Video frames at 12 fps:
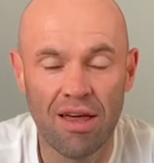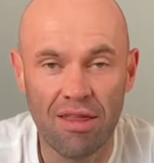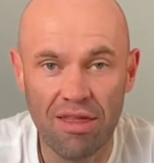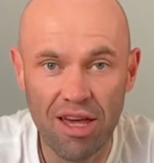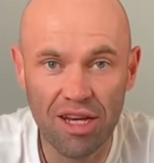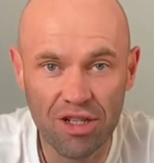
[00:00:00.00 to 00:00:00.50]

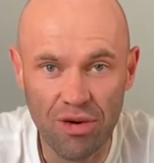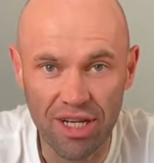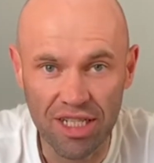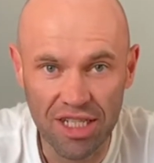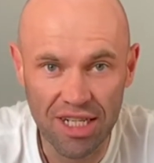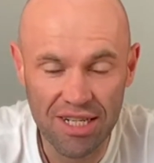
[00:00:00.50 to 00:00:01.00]
Third
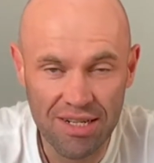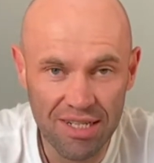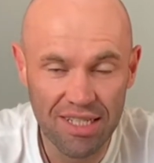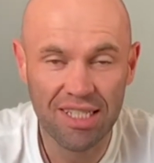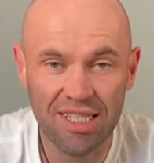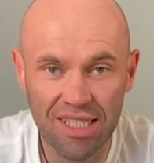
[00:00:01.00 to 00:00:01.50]
question,
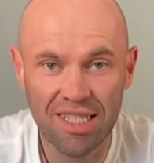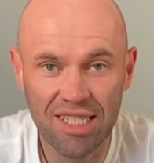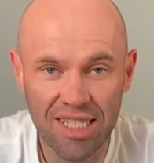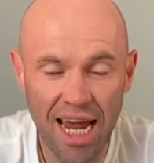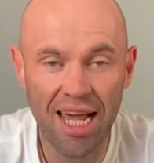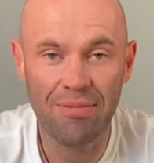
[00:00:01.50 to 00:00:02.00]

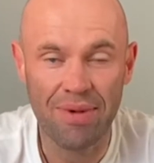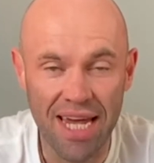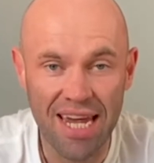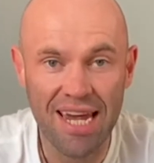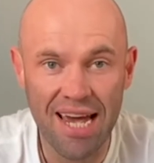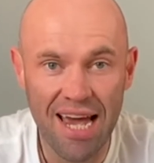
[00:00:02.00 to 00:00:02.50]
tell
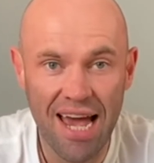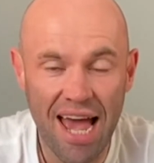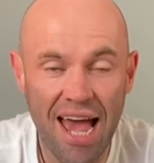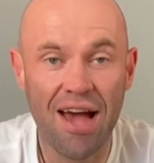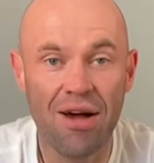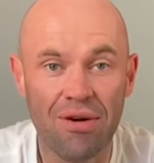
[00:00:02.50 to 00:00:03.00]
me
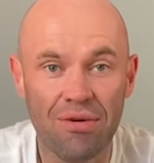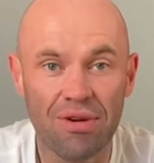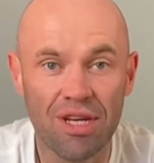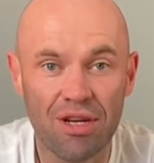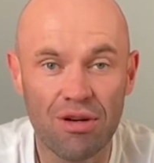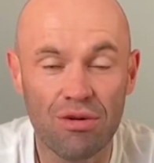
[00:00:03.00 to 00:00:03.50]
how
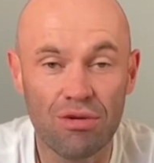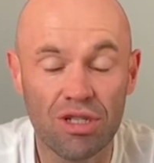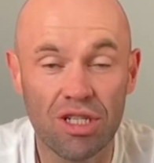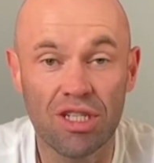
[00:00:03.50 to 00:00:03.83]
you